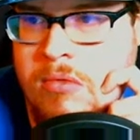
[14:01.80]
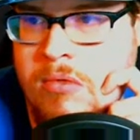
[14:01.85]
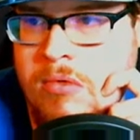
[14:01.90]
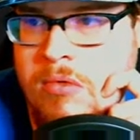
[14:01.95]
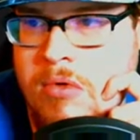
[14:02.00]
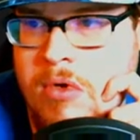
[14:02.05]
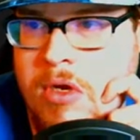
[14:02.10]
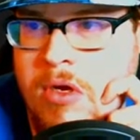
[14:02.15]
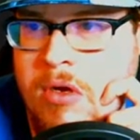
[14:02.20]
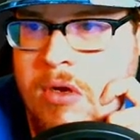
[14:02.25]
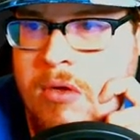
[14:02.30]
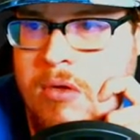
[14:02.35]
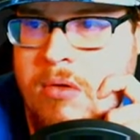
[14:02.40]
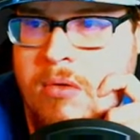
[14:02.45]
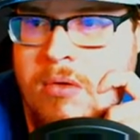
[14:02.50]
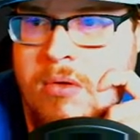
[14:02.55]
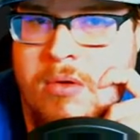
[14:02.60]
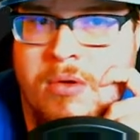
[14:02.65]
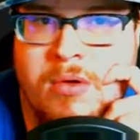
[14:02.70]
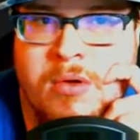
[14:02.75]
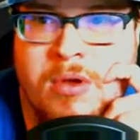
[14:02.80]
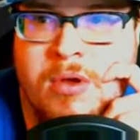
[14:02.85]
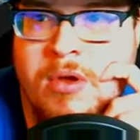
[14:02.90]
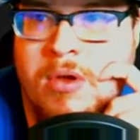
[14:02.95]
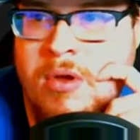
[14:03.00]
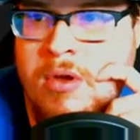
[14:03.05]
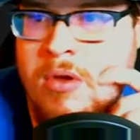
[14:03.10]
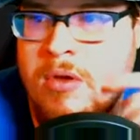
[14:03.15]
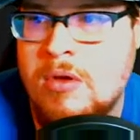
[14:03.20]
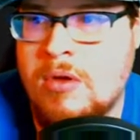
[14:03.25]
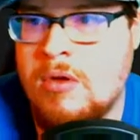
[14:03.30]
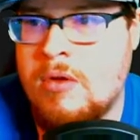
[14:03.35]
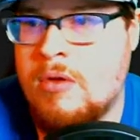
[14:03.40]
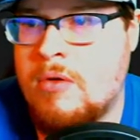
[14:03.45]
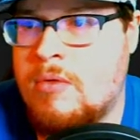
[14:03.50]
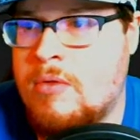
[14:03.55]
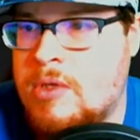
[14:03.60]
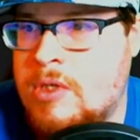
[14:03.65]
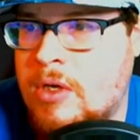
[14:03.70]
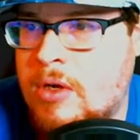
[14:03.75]
Okay.
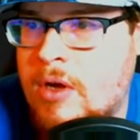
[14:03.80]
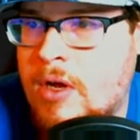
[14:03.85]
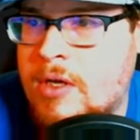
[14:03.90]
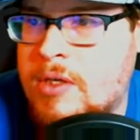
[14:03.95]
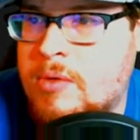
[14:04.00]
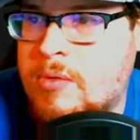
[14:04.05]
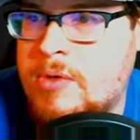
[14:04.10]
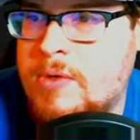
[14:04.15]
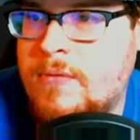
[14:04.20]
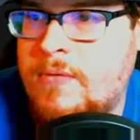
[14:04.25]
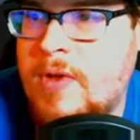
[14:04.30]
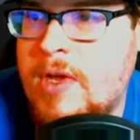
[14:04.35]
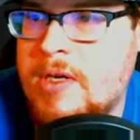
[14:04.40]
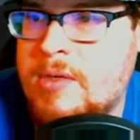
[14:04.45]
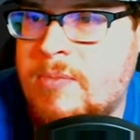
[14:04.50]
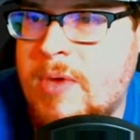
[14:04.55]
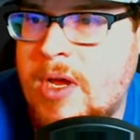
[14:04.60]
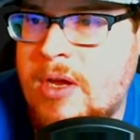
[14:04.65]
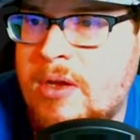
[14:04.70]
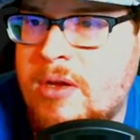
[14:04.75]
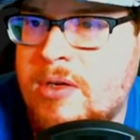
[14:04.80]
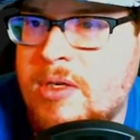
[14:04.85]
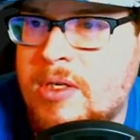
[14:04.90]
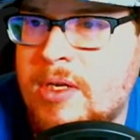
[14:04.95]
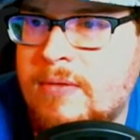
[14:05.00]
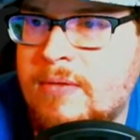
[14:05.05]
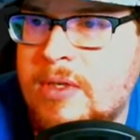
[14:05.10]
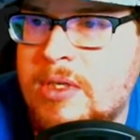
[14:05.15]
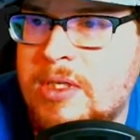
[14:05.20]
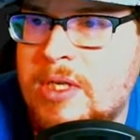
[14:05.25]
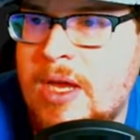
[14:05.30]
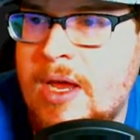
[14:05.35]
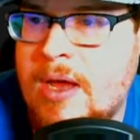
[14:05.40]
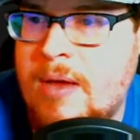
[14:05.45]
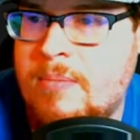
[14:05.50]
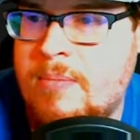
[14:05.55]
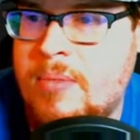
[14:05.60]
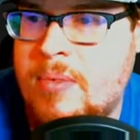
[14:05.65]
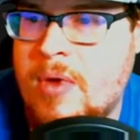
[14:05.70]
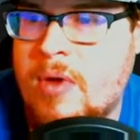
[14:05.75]
What's it cost? What's the flashback? You just have to
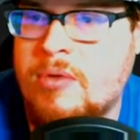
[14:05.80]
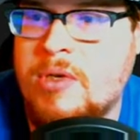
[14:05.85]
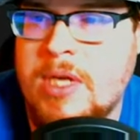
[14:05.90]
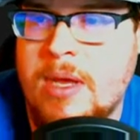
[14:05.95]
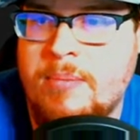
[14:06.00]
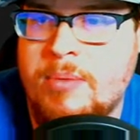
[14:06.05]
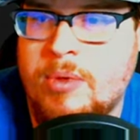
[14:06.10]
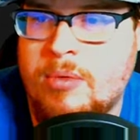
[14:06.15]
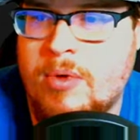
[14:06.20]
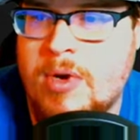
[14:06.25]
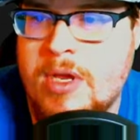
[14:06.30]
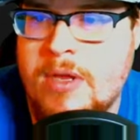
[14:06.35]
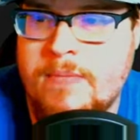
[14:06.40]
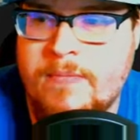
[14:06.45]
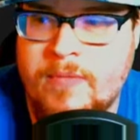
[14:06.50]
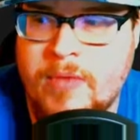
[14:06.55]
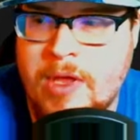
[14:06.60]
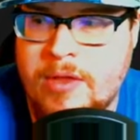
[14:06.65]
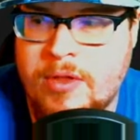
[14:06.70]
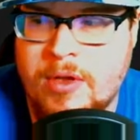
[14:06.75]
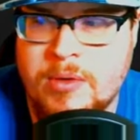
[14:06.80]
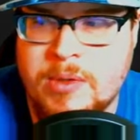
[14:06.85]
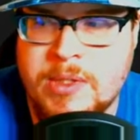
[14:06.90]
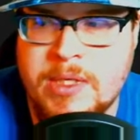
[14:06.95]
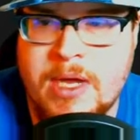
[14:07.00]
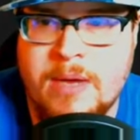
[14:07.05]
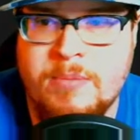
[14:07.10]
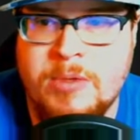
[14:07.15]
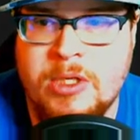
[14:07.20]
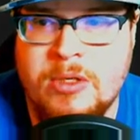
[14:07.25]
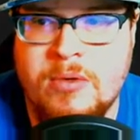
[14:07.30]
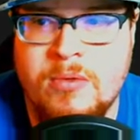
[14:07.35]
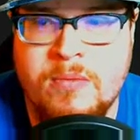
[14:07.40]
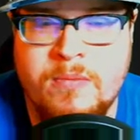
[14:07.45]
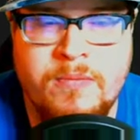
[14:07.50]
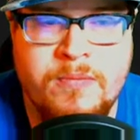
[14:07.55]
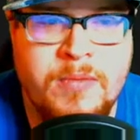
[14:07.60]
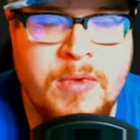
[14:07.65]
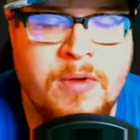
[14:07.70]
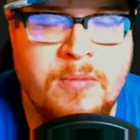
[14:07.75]
tap... Oh, tap three. I thought it was tap two.
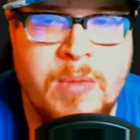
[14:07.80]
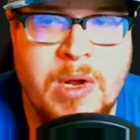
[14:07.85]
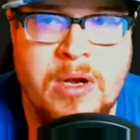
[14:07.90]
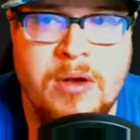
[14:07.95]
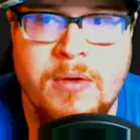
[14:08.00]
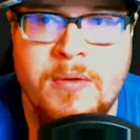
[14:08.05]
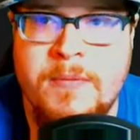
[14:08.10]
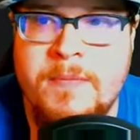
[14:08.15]
Never mind.